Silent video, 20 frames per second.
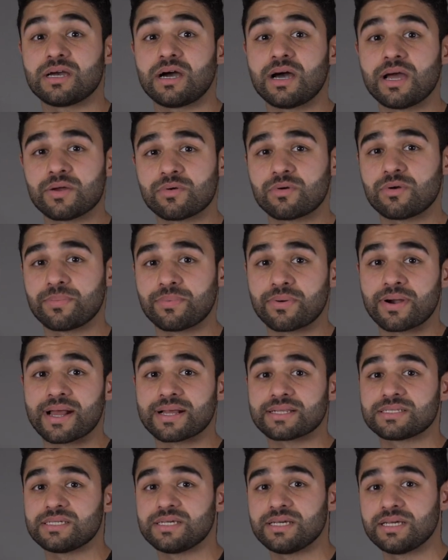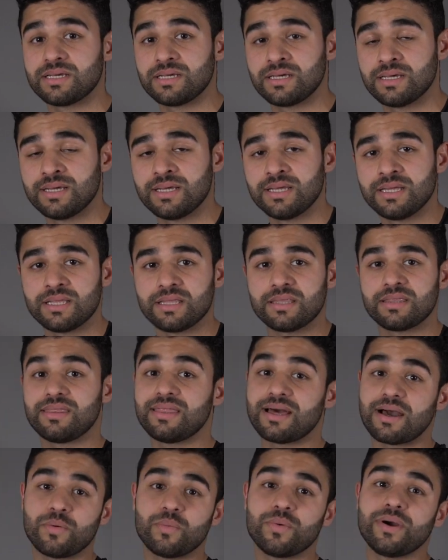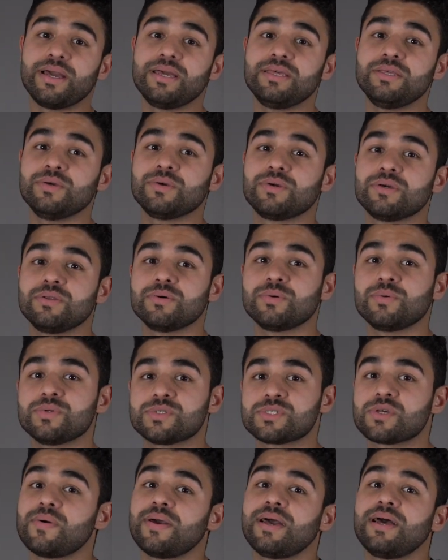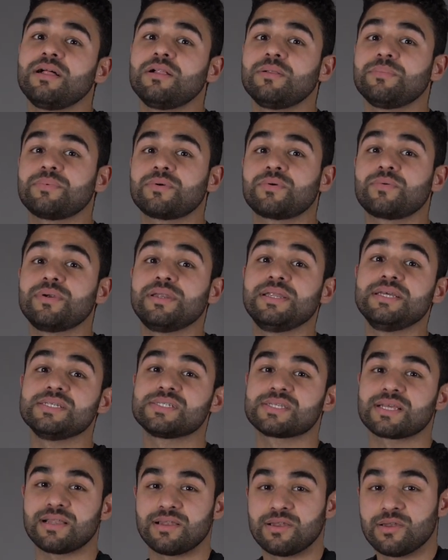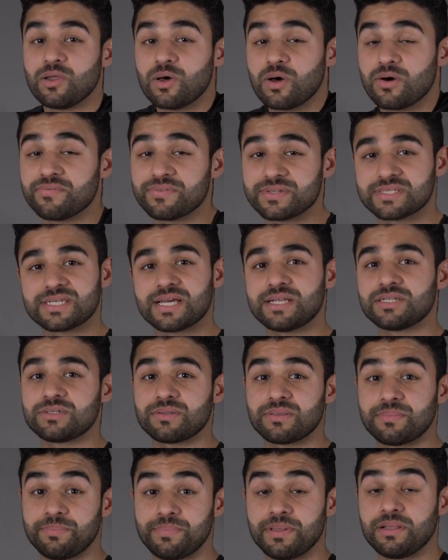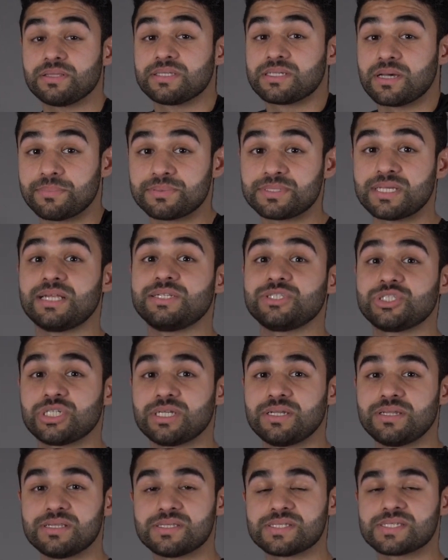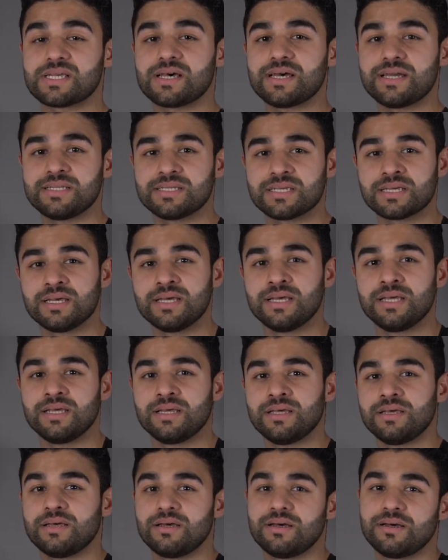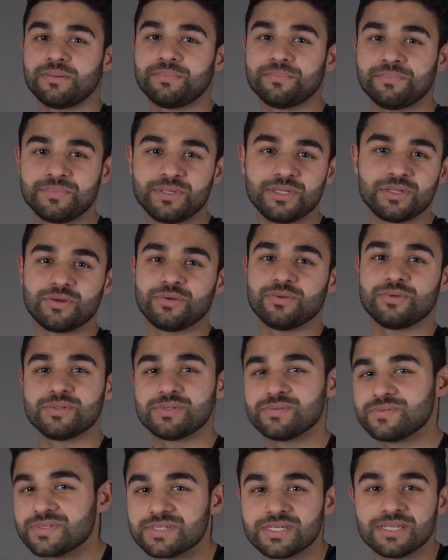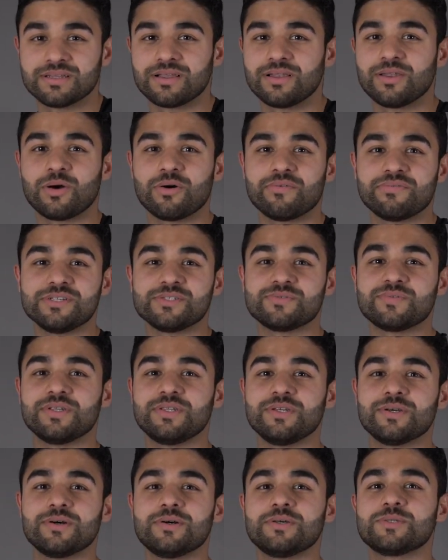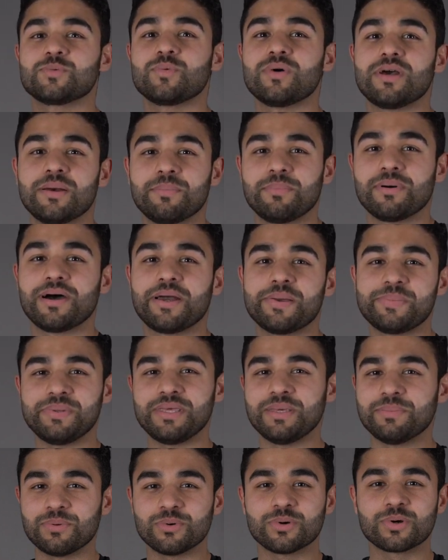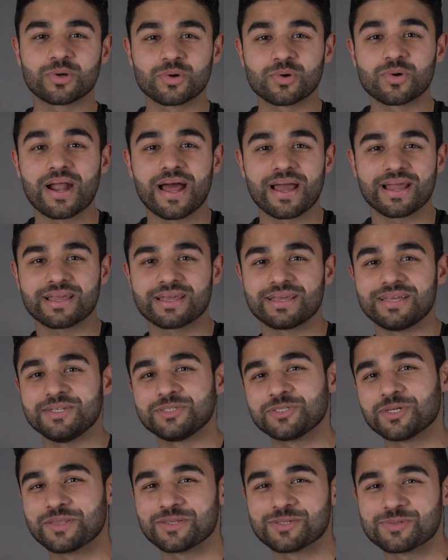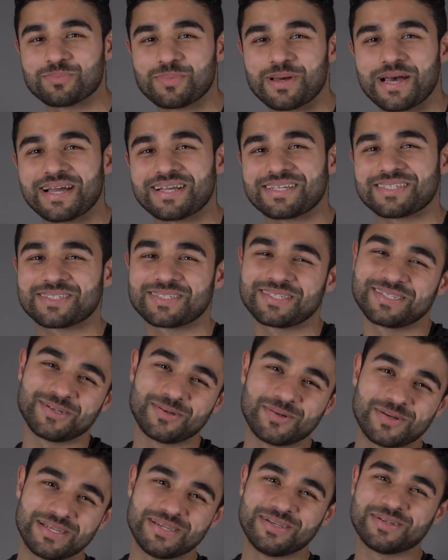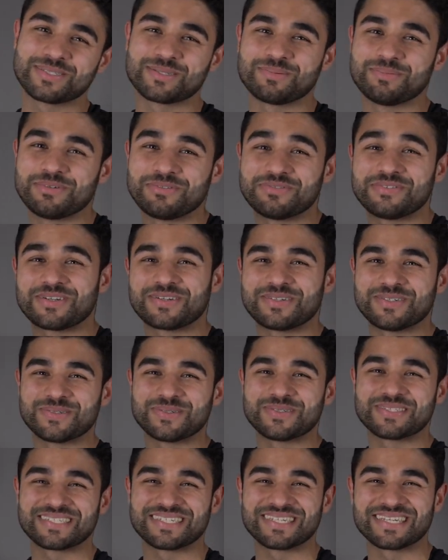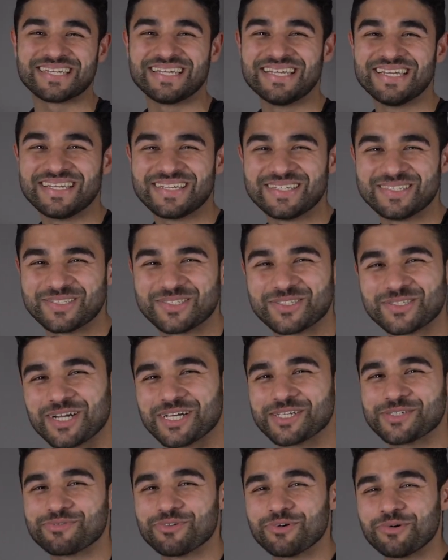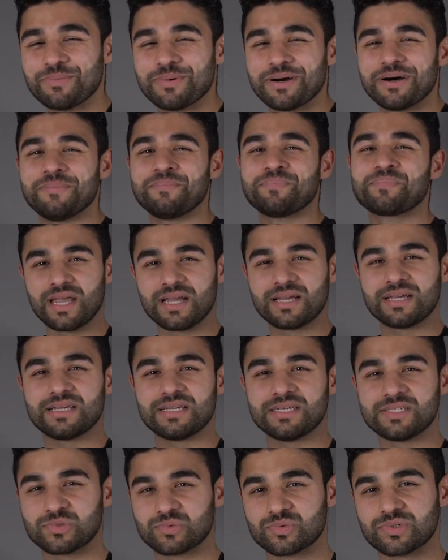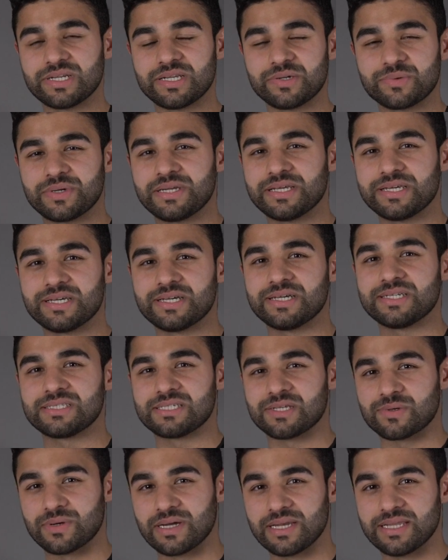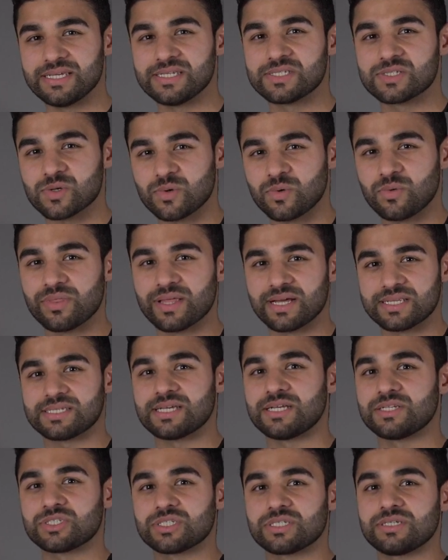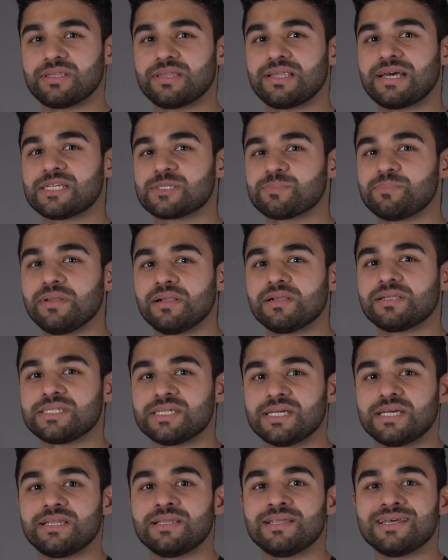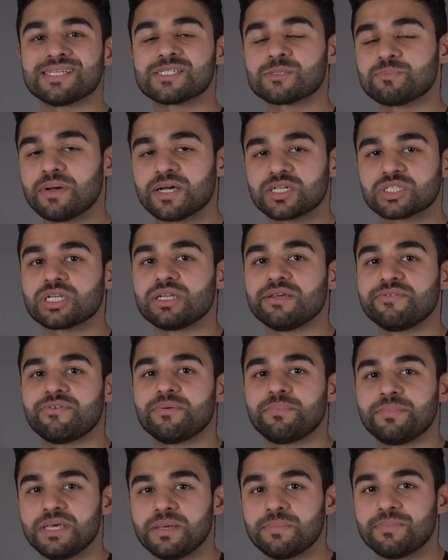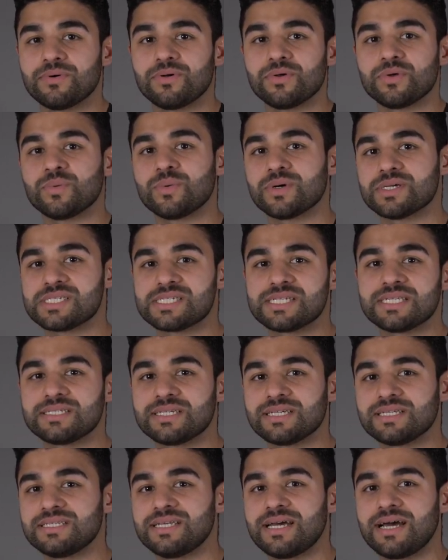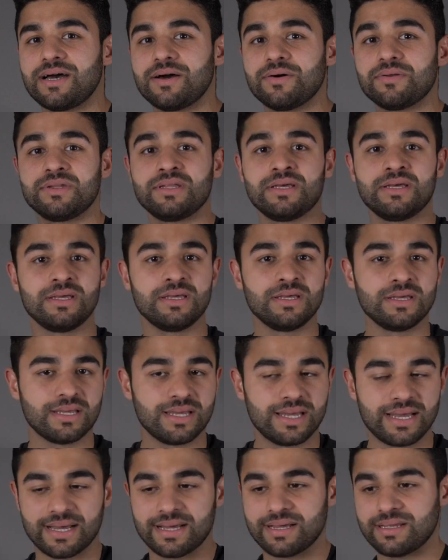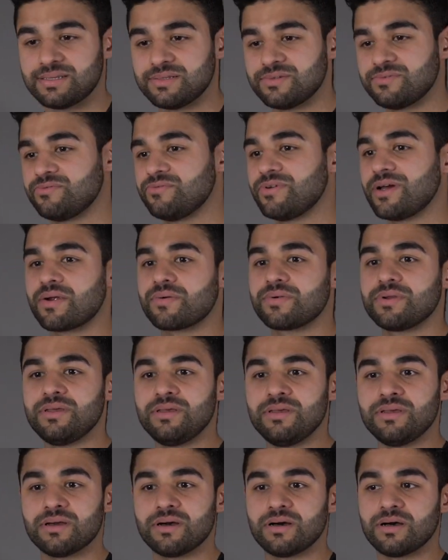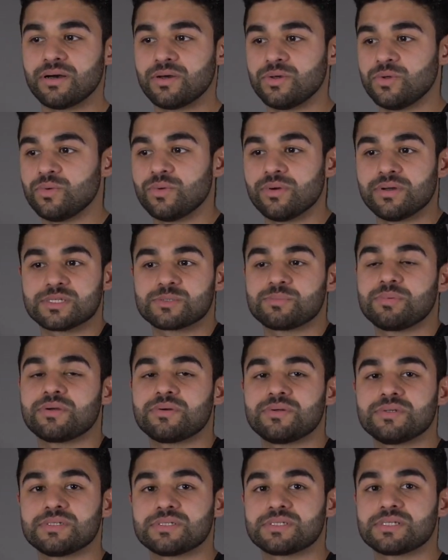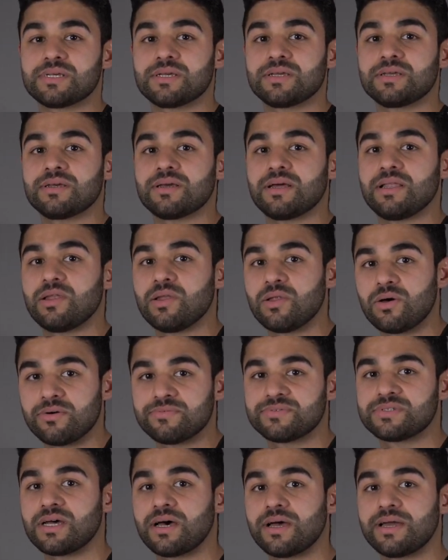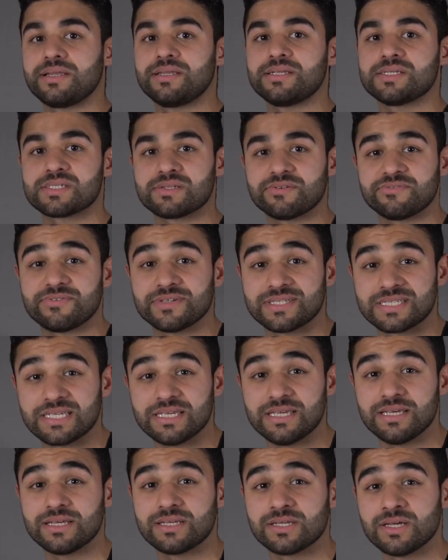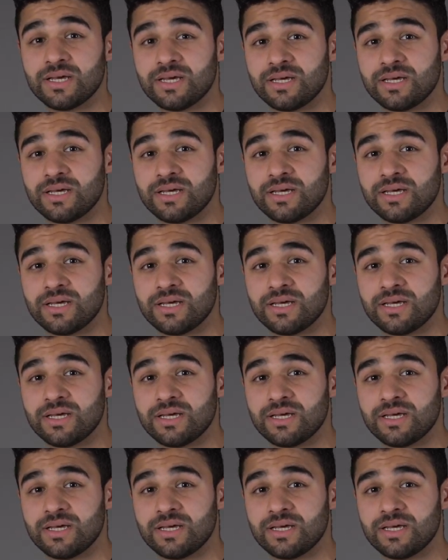chiropractic. That way you could also help release a lot of the built up tension inside. You know, you've seen a lot of these videos whereby people crack each other's backs. I know it looks a bit very daunting and stressful, but it's really, really good to release all that tension that is built in, especially for people who are sitting down and who are experiencing a lot of tiredness and fatigue